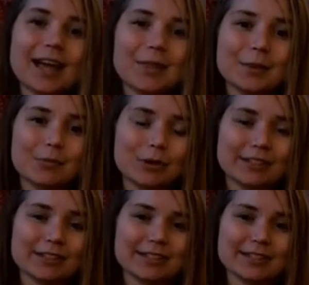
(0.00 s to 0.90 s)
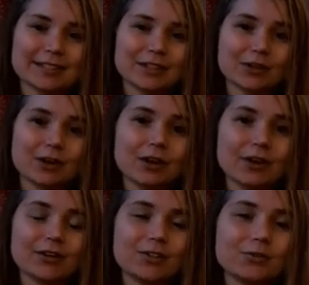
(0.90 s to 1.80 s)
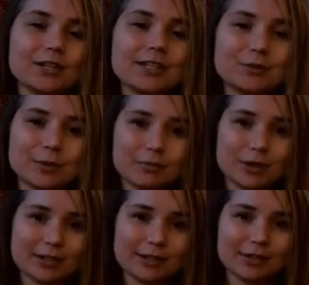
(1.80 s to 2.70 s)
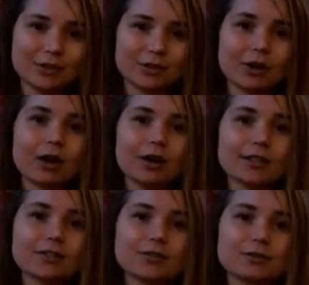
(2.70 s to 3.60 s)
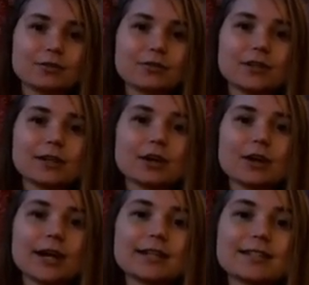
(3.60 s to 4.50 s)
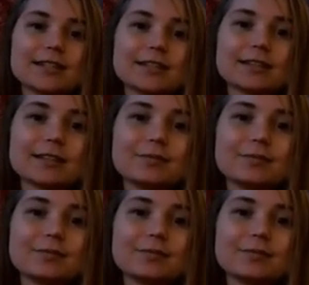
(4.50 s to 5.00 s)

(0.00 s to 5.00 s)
the presence in your heart. You need to be present in your heart to feel connected.